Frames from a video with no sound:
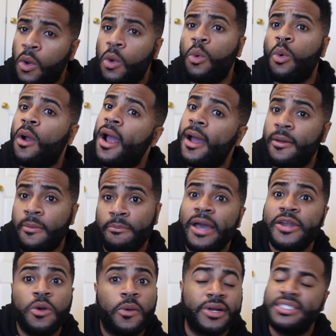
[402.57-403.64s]
who are
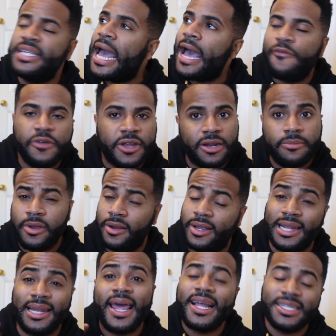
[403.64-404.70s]
minorities, African
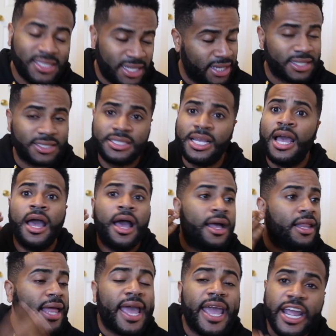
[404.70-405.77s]
American, Latinx,
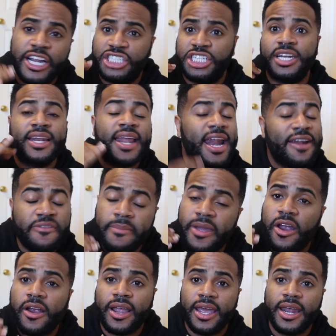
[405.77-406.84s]
Asian, Native
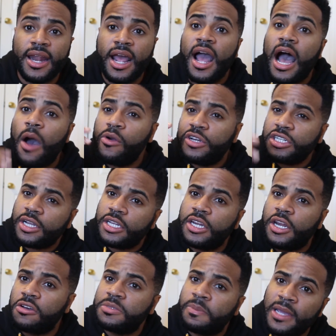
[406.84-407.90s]
American. I want you to look
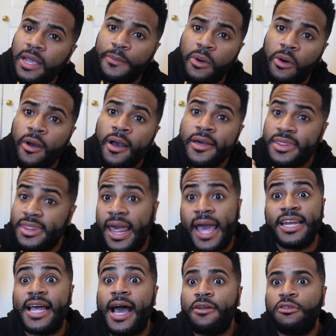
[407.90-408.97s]
at those people
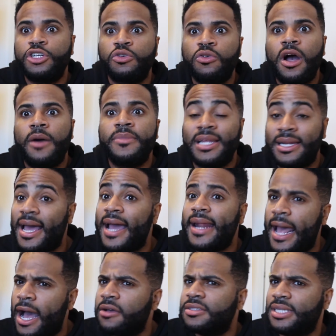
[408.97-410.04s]
that Donald Trump denied
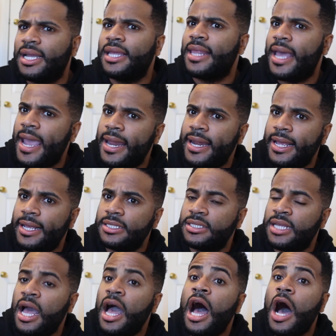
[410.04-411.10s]
housing in the
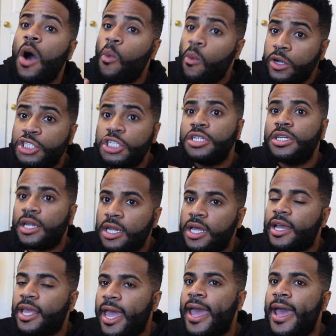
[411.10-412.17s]
80s. I want you to
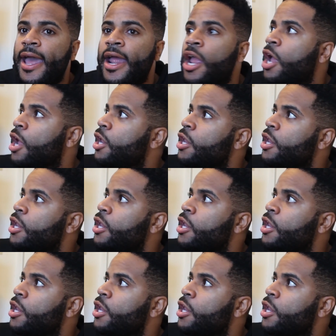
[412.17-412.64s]
look at